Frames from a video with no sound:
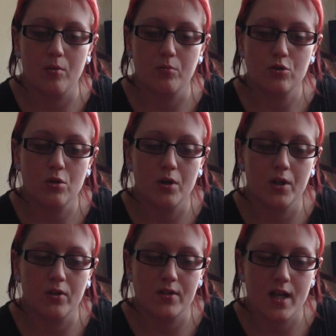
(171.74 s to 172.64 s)
Try
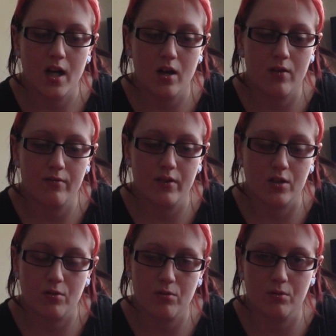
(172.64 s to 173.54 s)
not to have in
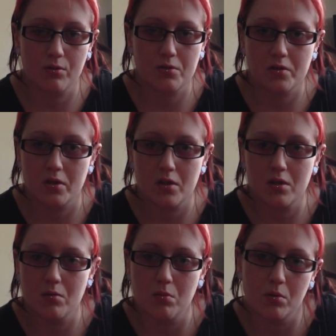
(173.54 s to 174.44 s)
your thoughts that
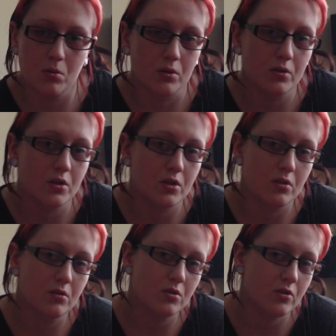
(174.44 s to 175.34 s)
you will want
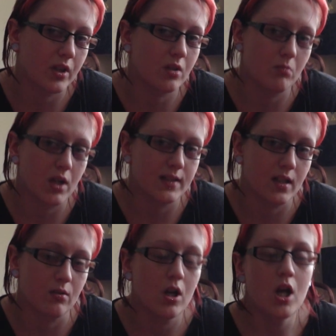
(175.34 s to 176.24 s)
to shrink them back
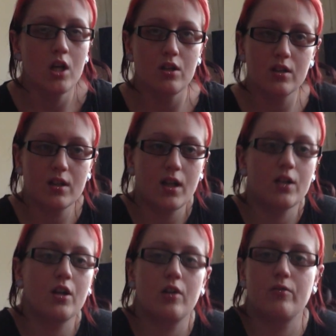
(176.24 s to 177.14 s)
down. You
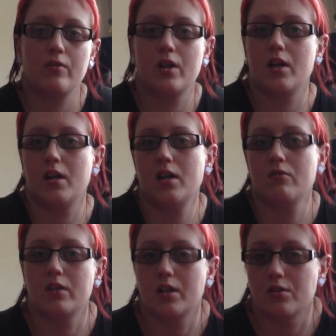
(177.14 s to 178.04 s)
can go for
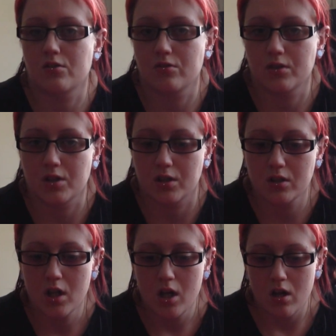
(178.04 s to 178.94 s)
ear
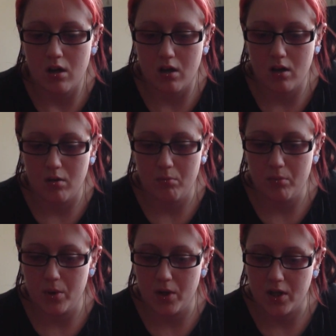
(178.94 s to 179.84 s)
reconstruction,
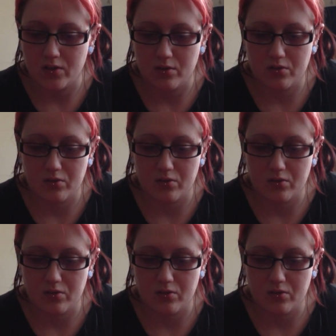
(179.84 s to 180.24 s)
but that's not